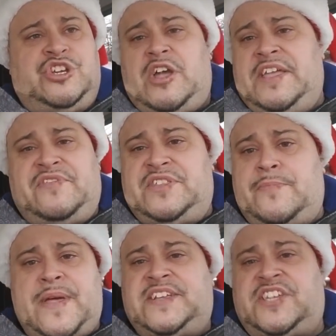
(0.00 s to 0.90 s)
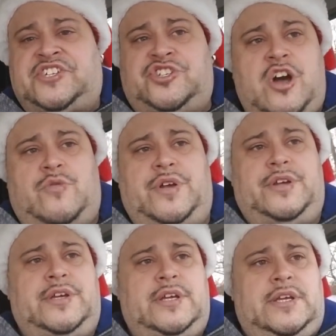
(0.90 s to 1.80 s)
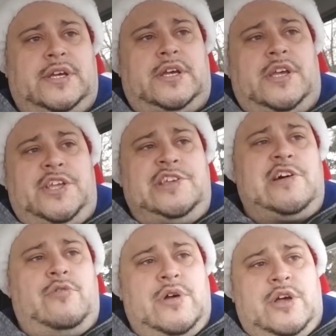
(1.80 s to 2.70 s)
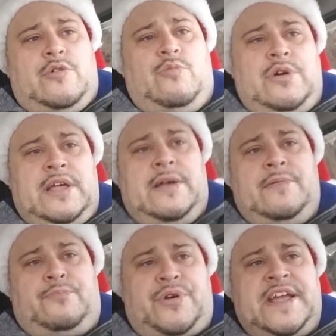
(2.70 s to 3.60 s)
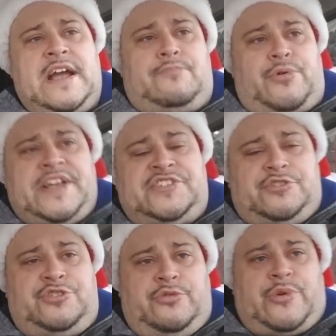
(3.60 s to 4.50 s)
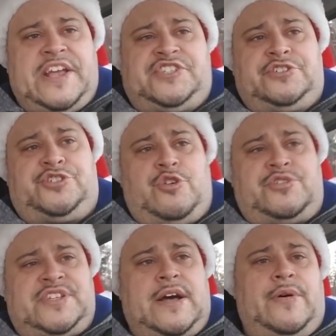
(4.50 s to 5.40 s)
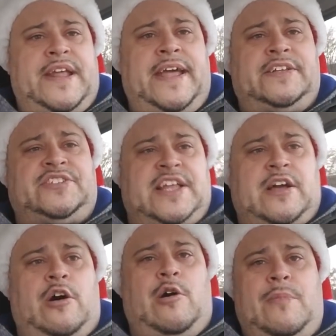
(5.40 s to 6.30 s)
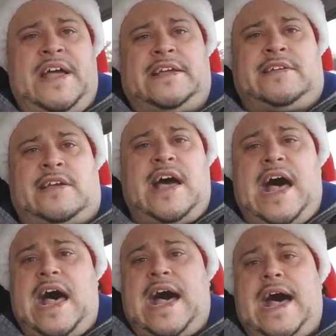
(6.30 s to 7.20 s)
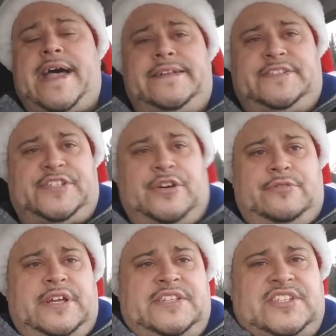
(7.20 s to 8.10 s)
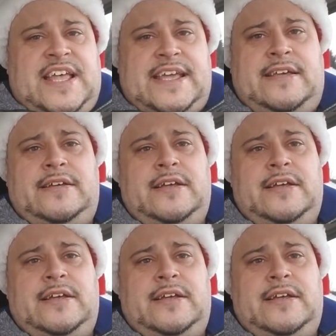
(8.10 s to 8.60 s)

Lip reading: even the basic joke. You know, bringing up racial jokes nowadays, it's like, oh my God! So it's like,